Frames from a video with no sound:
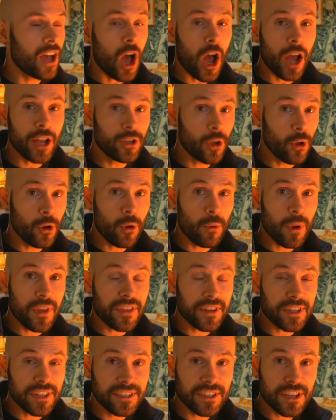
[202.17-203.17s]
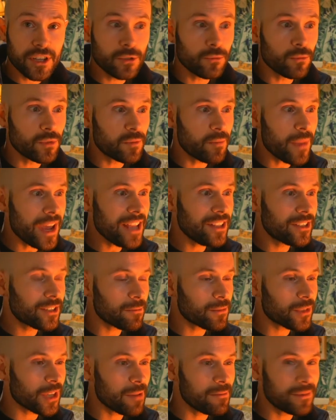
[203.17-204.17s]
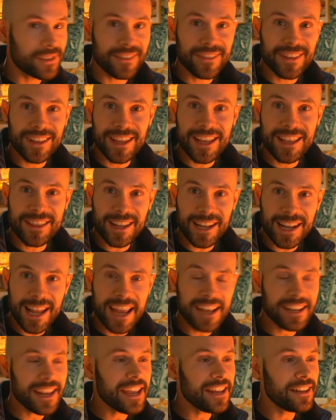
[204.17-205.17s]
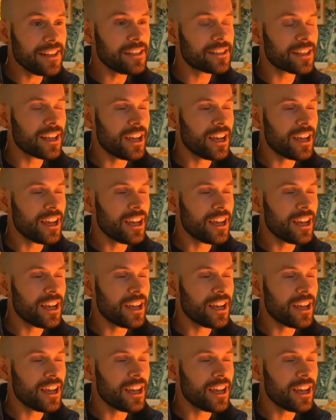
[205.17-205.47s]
I don't know when the decision was made, sometimes in the late 80s,